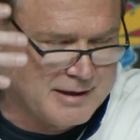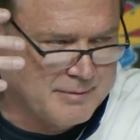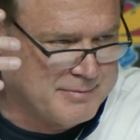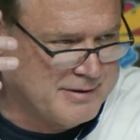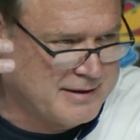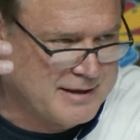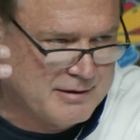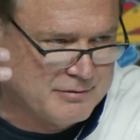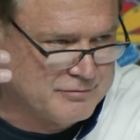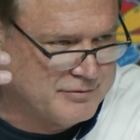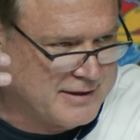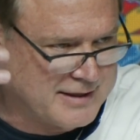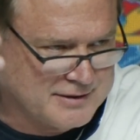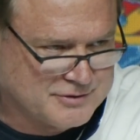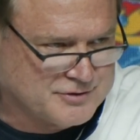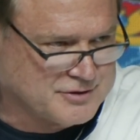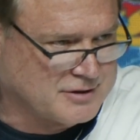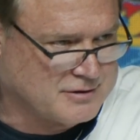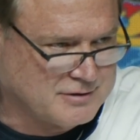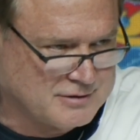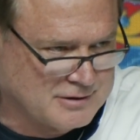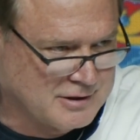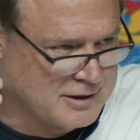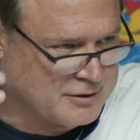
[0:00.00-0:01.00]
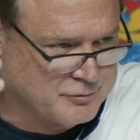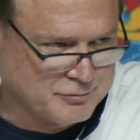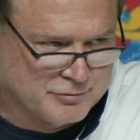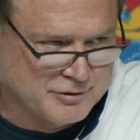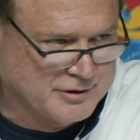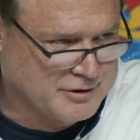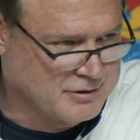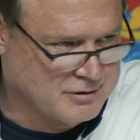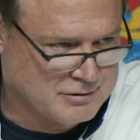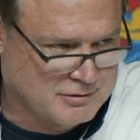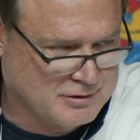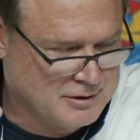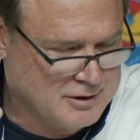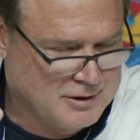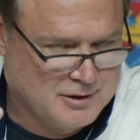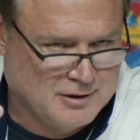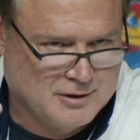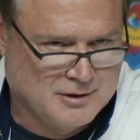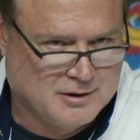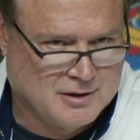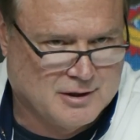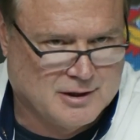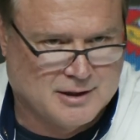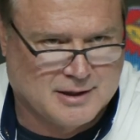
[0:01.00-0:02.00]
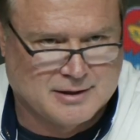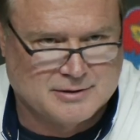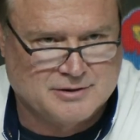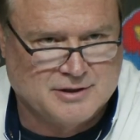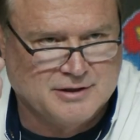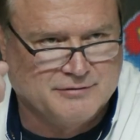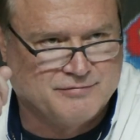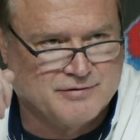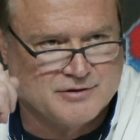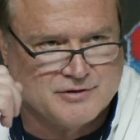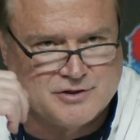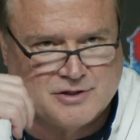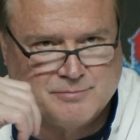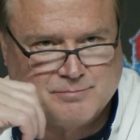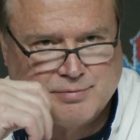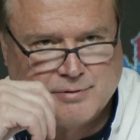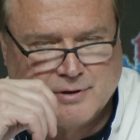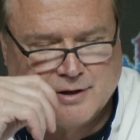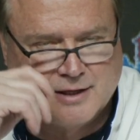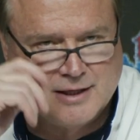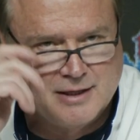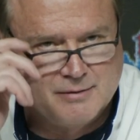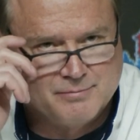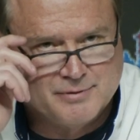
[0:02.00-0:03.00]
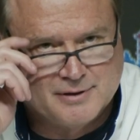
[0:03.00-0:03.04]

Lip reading: I mean, that was an unreal defensive play.